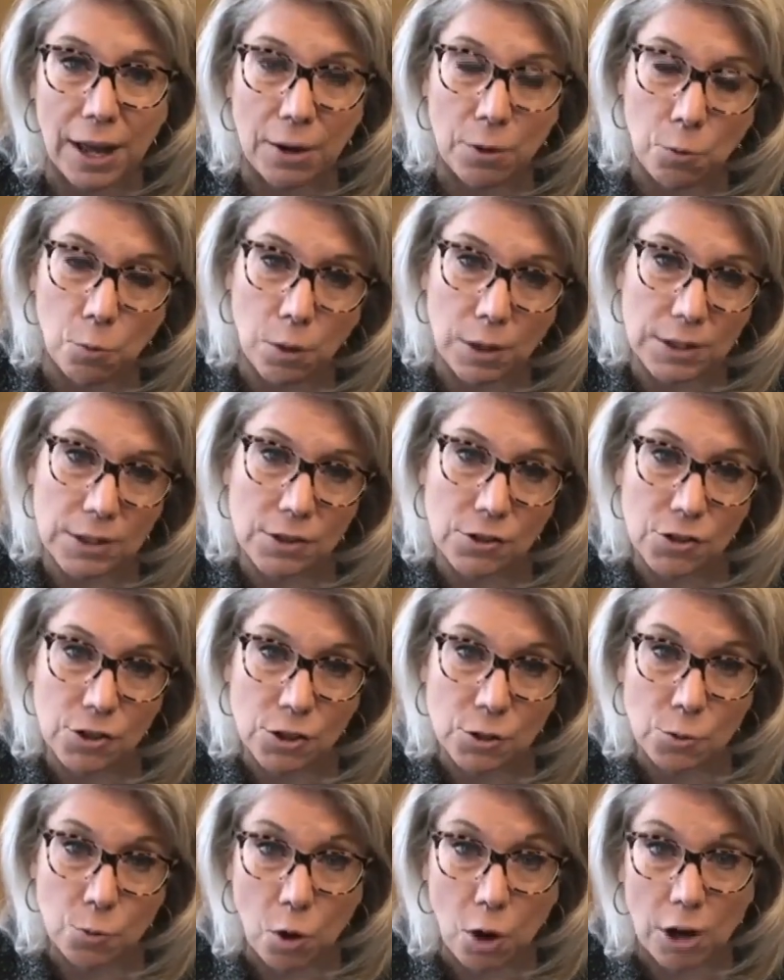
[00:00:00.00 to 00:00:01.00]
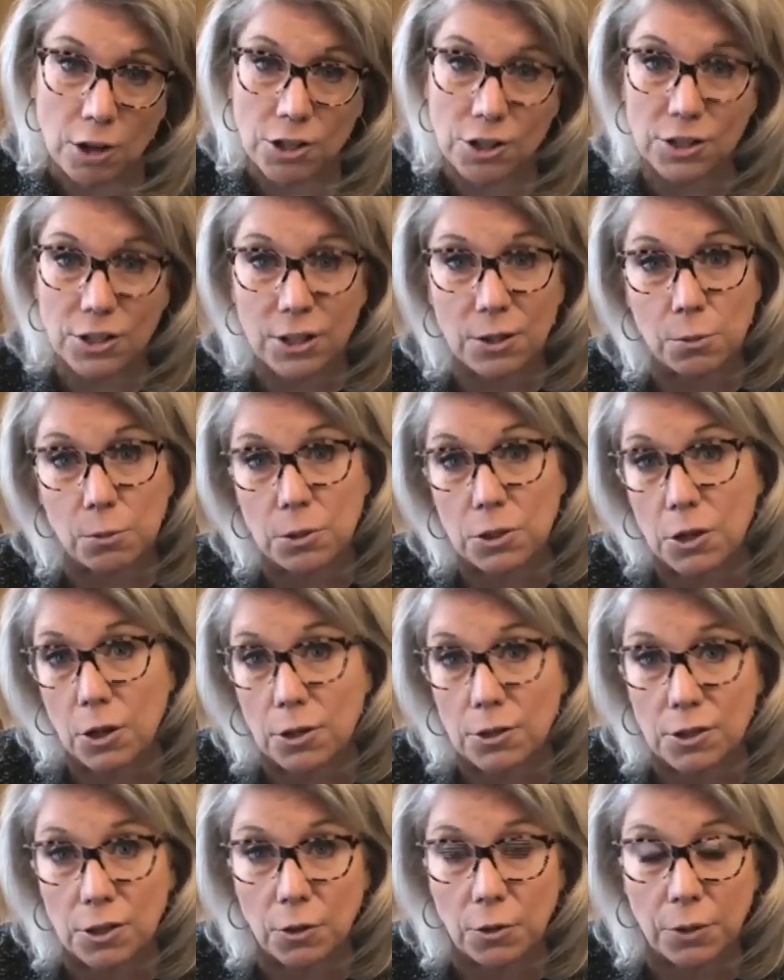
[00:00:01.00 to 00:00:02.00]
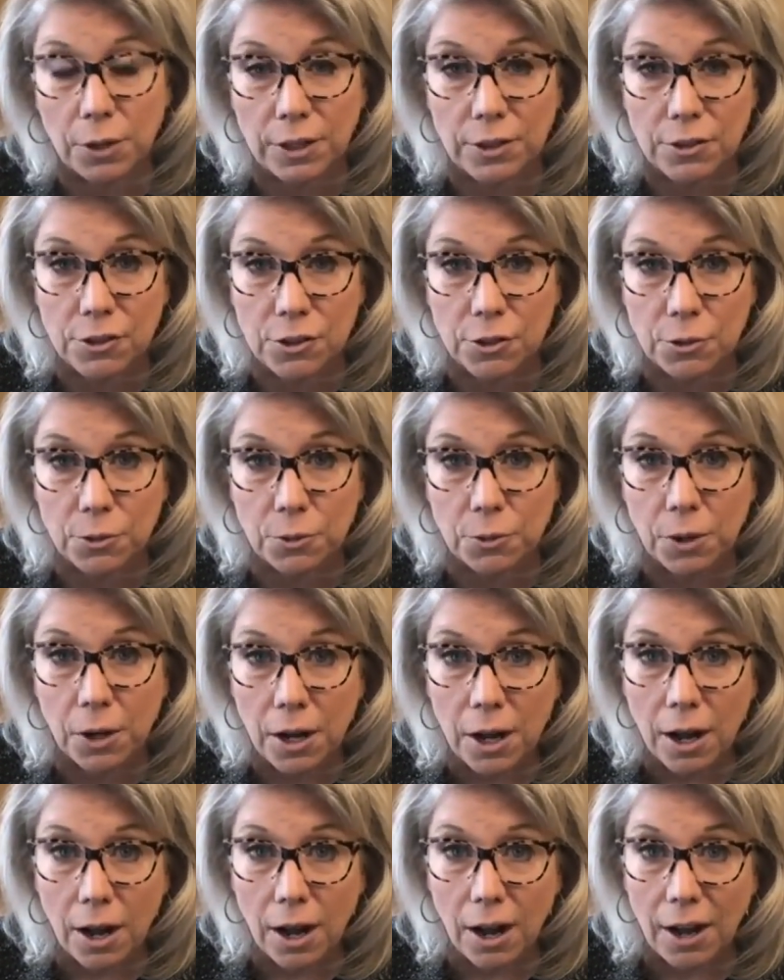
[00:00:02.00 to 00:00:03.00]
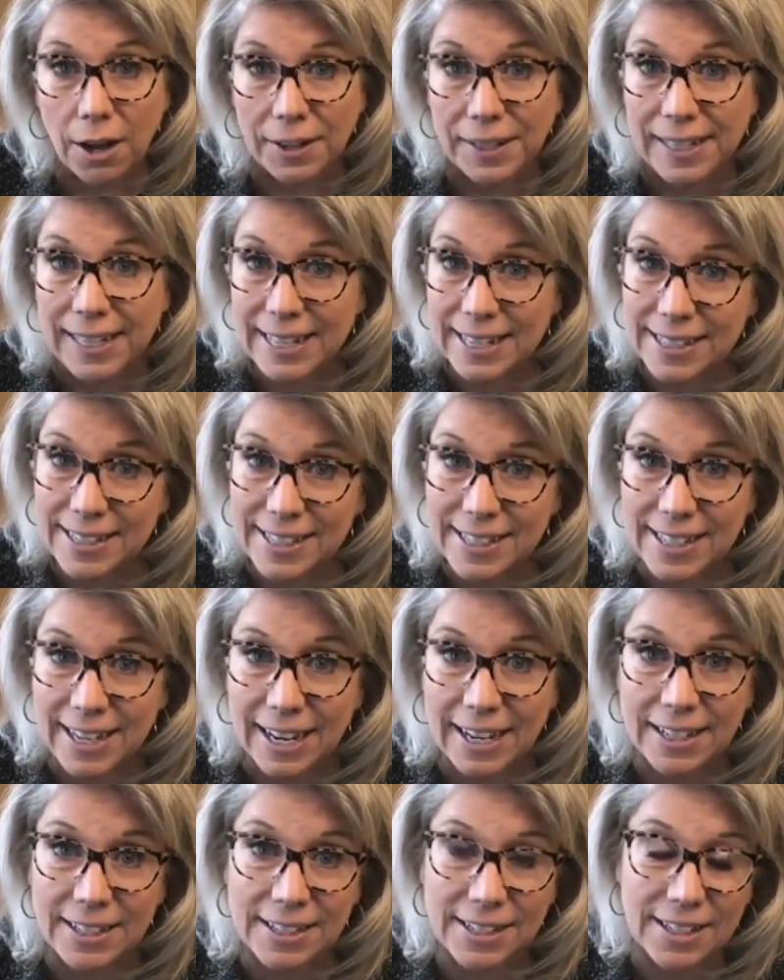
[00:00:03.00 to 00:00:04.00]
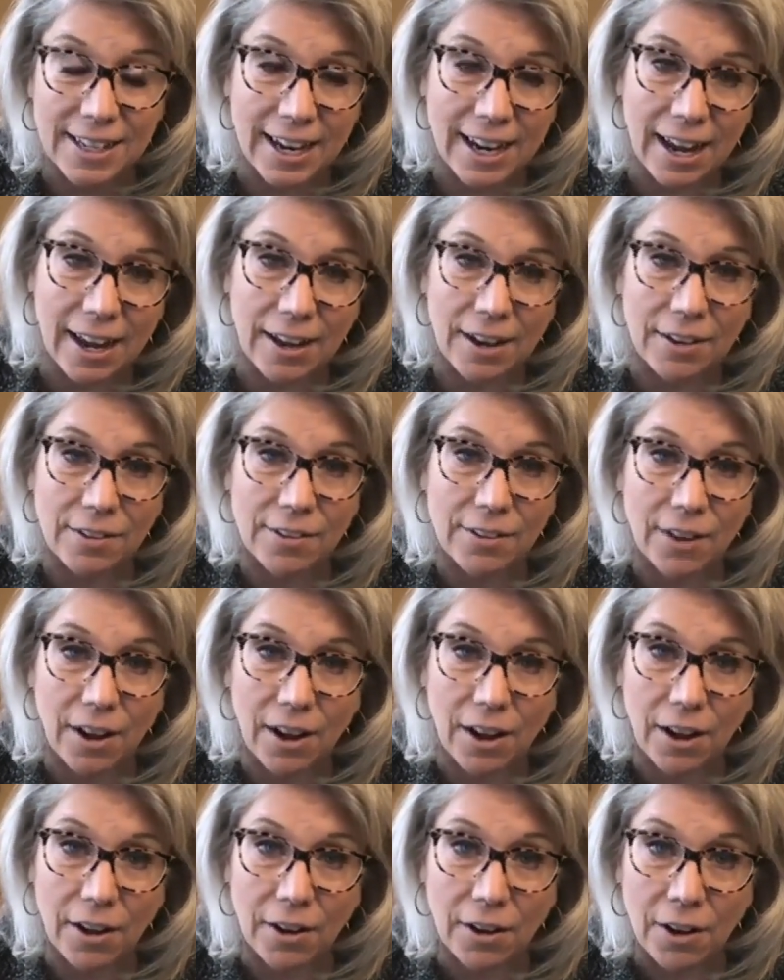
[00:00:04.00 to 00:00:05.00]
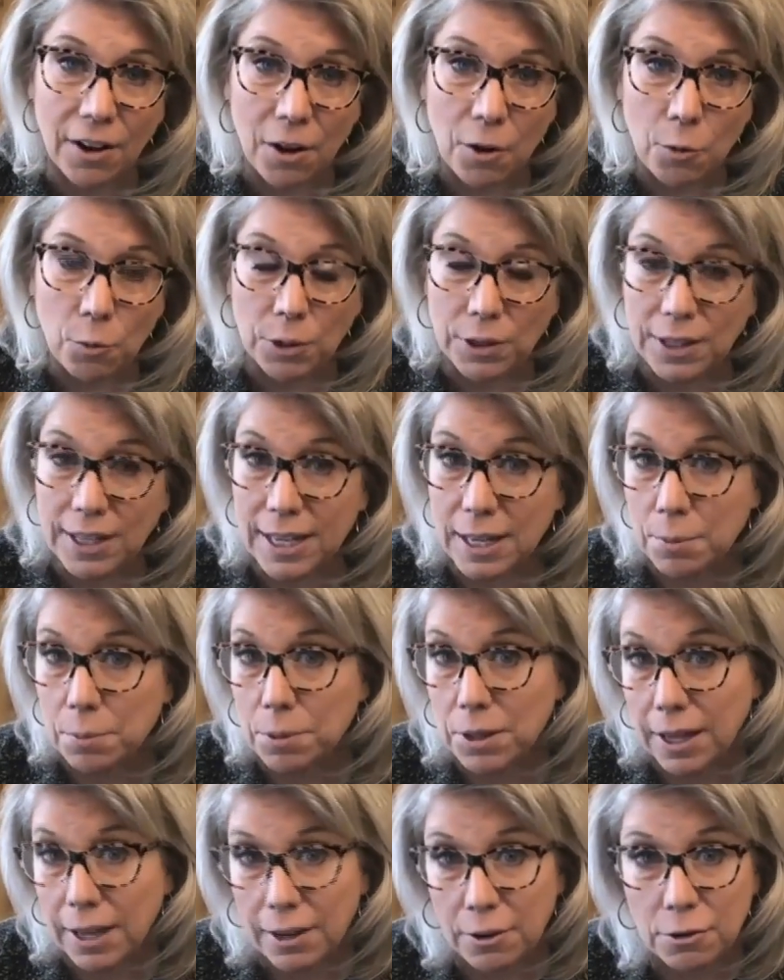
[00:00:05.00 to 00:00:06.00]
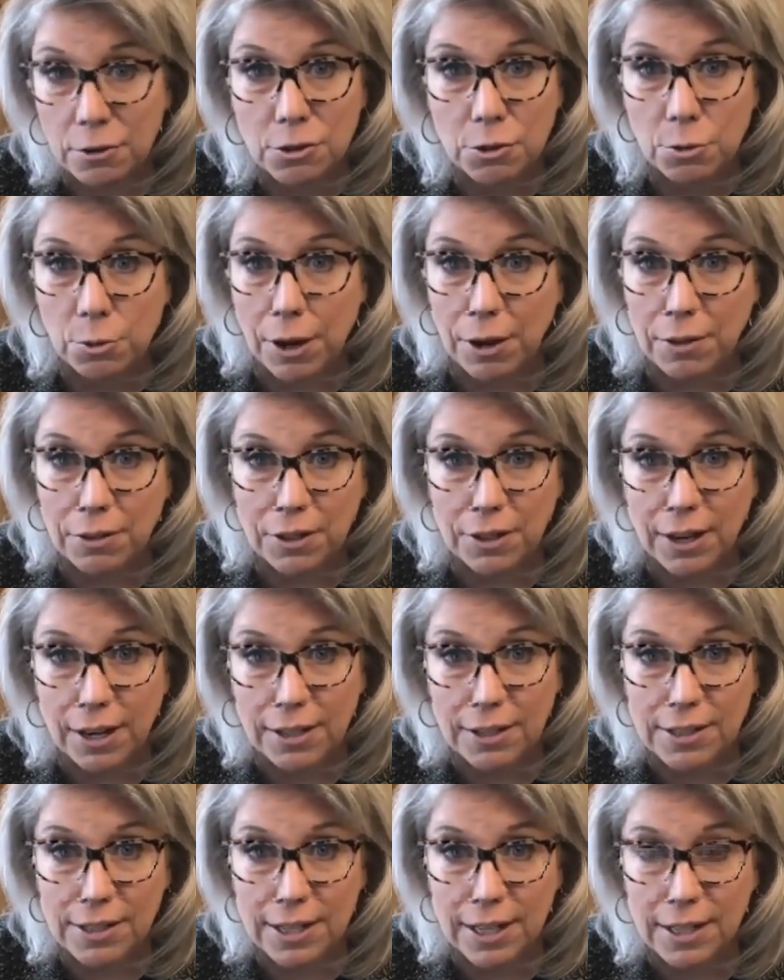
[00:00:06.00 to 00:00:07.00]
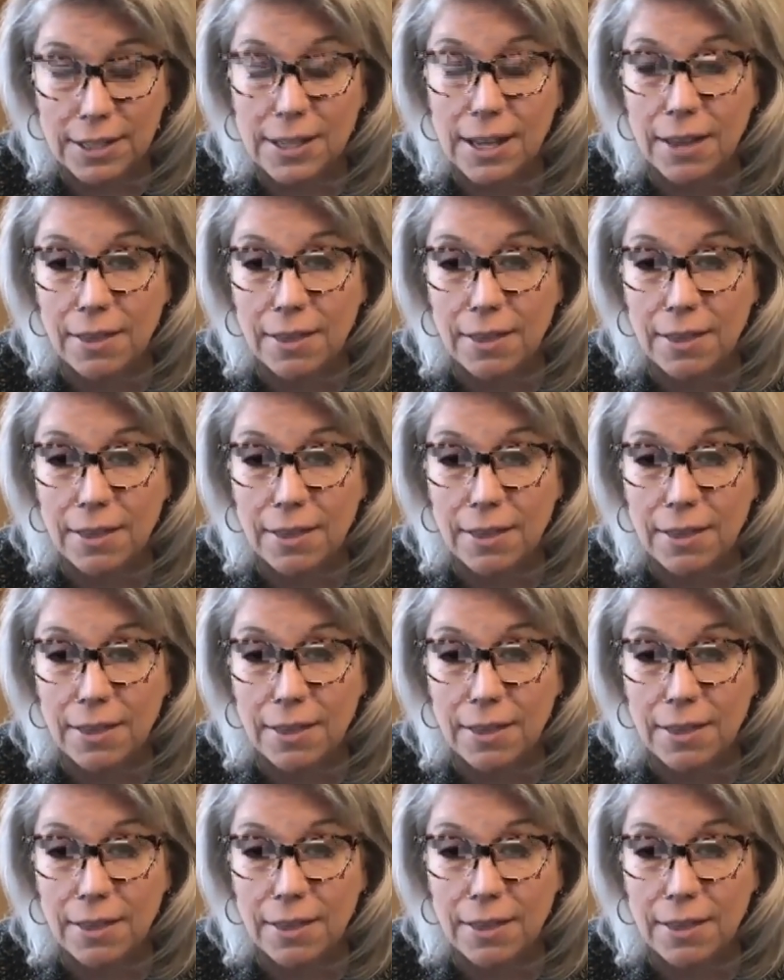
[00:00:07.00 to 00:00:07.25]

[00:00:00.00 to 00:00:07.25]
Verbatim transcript: And it wasn't just Washington, it was also into uh, key states and uh, with key players throughout the United States.